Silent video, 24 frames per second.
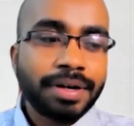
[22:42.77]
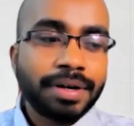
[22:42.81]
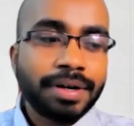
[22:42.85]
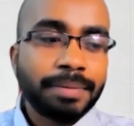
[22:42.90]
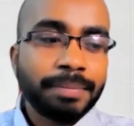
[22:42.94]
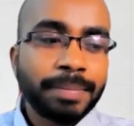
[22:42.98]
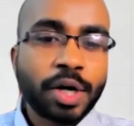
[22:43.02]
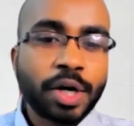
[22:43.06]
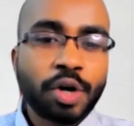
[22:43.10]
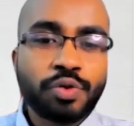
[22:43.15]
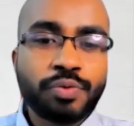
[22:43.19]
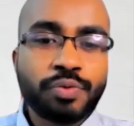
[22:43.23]

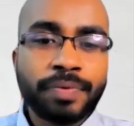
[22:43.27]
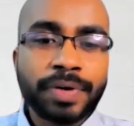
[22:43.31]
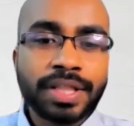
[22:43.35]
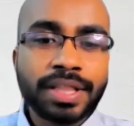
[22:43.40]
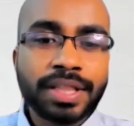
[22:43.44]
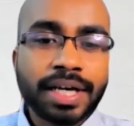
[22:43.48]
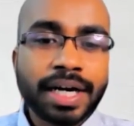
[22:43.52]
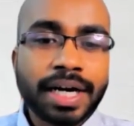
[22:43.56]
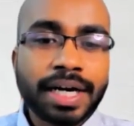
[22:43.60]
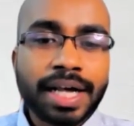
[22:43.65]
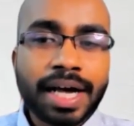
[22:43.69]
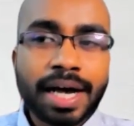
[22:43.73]
Because when
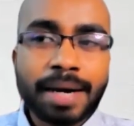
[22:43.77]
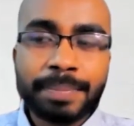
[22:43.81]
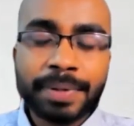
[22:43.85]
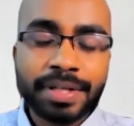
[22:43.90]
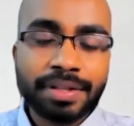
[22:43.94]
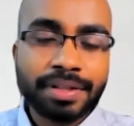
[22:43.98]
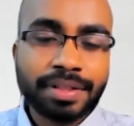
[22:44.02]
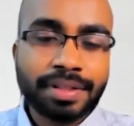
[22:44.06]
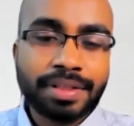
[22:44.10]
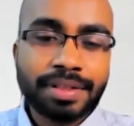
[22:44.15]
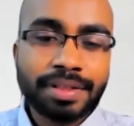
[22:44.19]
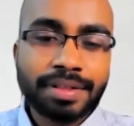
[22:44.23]
that
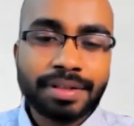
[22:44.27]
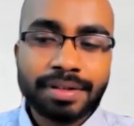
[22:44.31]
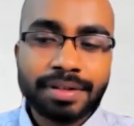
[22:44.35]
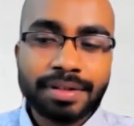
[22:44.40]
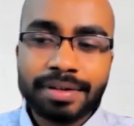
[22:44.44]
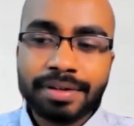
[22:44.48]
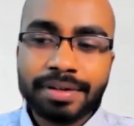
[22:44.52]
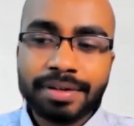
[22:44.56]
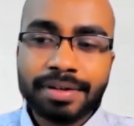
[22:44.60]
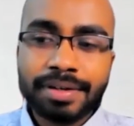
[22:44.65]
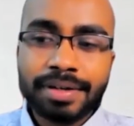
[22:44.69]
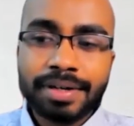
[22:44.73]
happens,
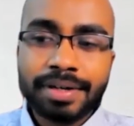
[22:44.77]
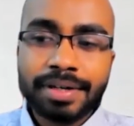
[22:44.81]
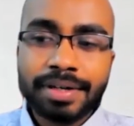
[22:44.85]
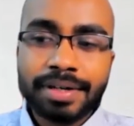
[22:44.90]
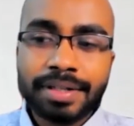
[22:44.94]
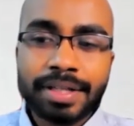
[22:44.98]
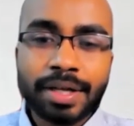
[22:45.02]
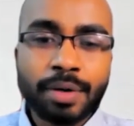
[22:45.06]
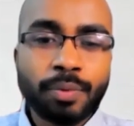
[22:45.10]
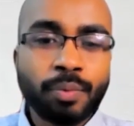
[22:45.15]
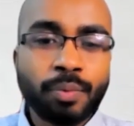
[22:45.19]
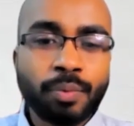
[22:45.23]

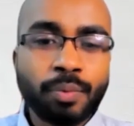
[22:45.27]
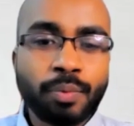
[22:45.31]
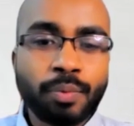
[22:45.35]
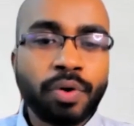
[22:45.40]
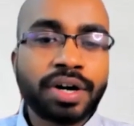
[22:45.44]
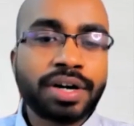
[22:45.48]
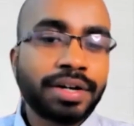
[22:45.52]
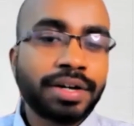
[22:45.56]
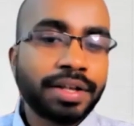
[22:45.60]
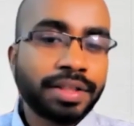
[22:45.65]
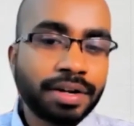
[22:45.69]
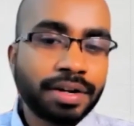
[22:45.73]
then work
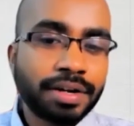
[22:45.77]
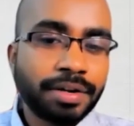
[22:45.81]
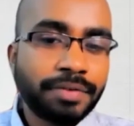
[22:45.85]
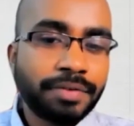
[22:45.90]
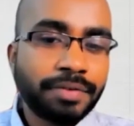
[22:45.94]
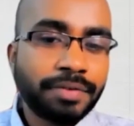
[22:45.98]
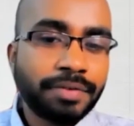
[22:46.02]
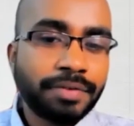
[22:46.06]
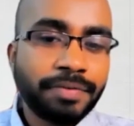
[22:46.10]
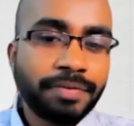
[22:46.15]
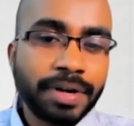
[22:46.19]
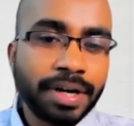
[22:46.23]
doesn't feel
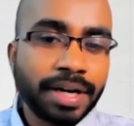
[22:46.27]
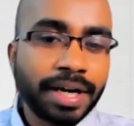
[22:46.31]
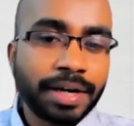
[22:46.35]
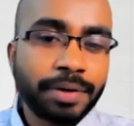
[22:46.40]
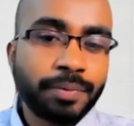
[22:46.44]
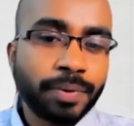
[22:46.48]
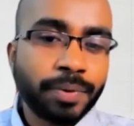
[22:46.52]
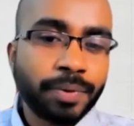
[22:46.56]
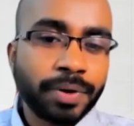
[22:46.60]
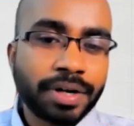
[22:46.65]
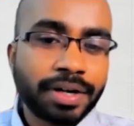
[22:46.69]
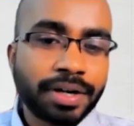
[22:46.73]
like work.
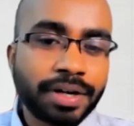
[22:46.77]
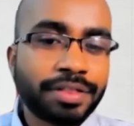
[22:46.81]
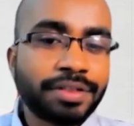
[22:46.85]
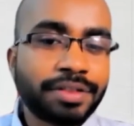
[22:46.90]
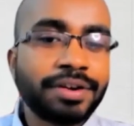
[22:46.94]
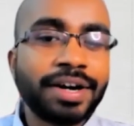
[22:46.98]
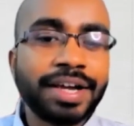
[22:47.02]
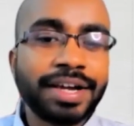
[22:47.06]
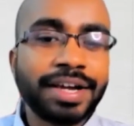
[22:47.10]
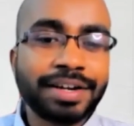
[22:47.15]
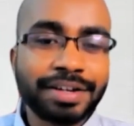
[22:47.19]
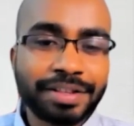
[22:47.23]
Studying
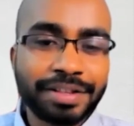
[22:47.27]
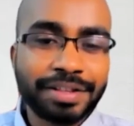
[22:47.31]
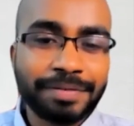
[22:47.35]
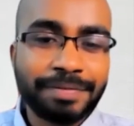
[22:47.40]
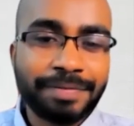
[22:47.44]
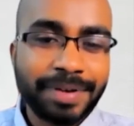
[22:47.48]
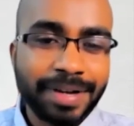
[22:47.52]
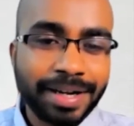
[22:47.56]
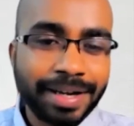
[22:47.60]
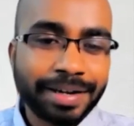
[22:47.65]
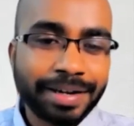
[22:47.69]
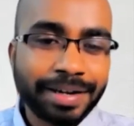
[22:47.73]
doesn't feel
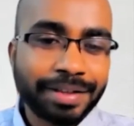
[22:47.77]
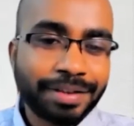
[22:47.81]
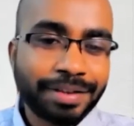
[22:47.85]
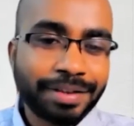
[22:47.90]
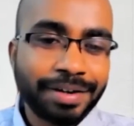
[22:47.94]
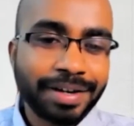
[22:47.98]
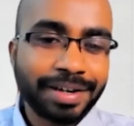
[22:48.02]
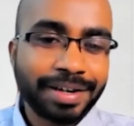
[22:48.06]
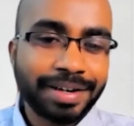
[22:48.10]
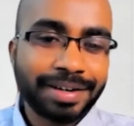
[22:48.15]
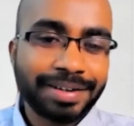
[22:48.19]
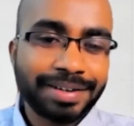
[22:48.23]
like a study.
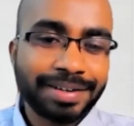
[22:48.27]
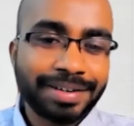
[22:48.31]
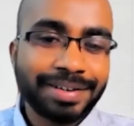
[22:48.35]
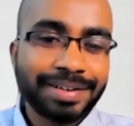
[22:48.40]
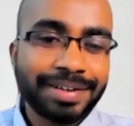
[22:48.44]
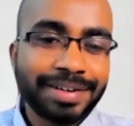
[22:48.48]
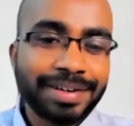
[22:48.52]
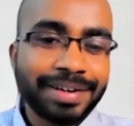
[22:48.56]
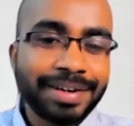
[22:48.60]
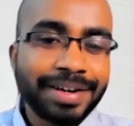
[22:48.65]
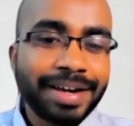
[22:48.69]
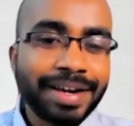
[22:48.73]

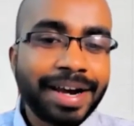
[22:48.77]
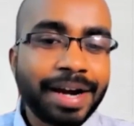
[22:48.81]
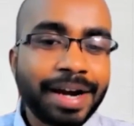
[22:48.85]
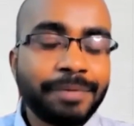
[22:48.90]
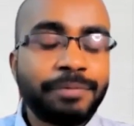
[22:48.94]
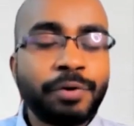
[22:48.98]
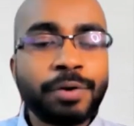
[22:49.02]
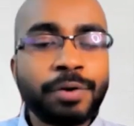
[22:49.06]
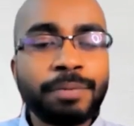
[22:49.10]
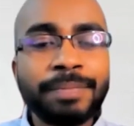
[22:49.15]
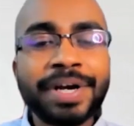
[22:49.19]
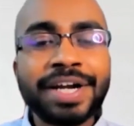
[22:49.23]
And for
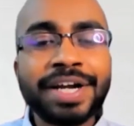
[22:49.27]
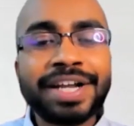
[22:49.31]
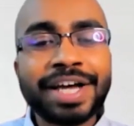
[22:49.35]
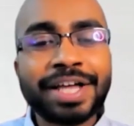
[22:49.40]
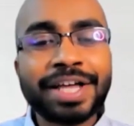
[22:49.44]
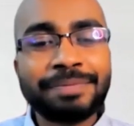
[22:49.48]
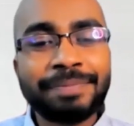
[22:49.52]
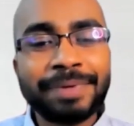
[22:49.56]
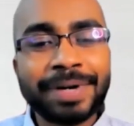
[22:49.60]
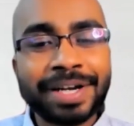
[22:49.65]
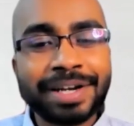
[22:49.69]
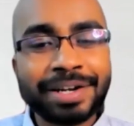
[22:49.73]
me, it has
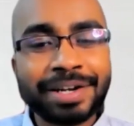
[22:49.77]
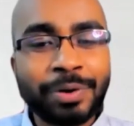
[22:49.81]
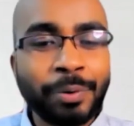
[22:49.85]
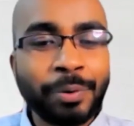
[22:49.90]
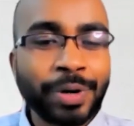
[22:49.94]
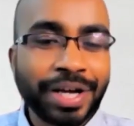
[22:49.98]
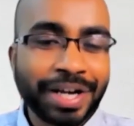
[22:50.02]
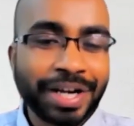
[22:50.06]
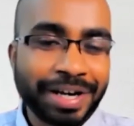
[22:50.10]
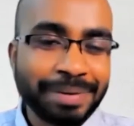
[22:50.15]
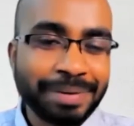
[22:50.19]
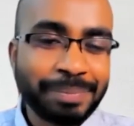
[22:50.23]
been
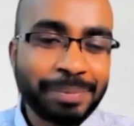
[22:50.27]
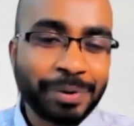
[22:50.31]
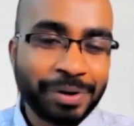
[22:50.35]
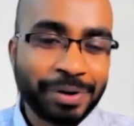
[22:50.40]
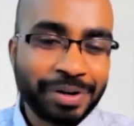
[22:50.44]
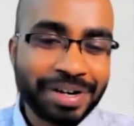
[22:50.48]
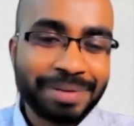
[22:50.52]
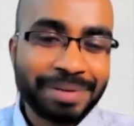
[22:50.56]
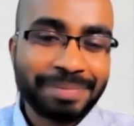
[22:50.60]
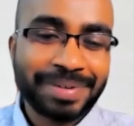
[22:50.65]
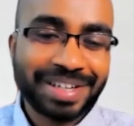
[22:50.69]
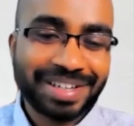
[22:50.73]
coding and
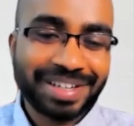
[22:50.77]
programming.